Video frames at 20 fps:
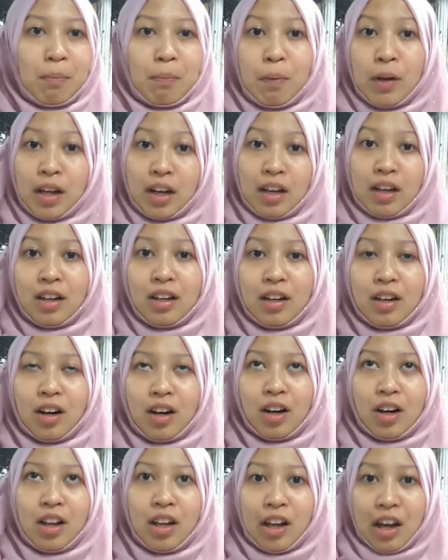blur
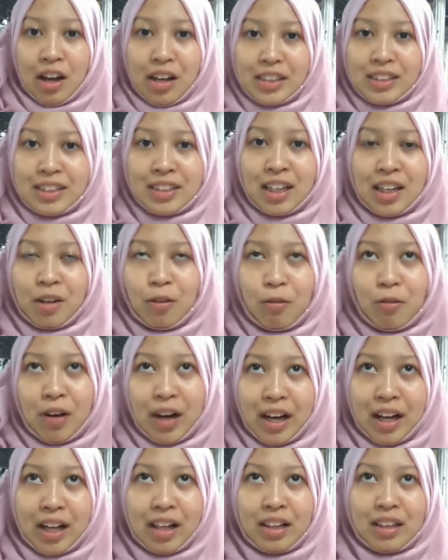or lost
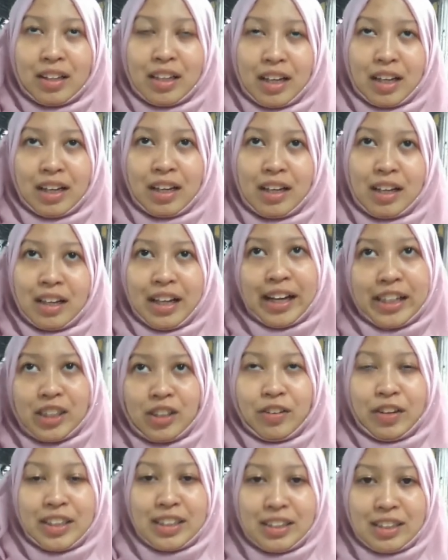while the
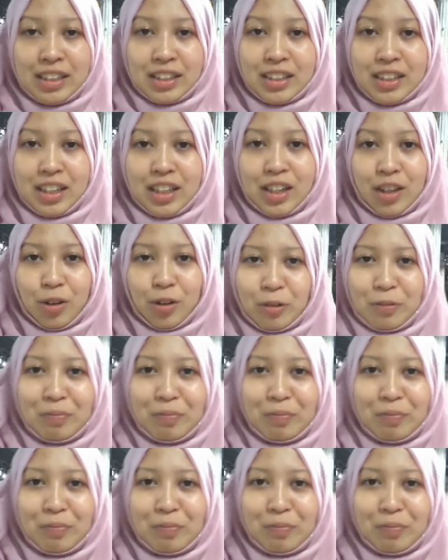lecturer is teaching you.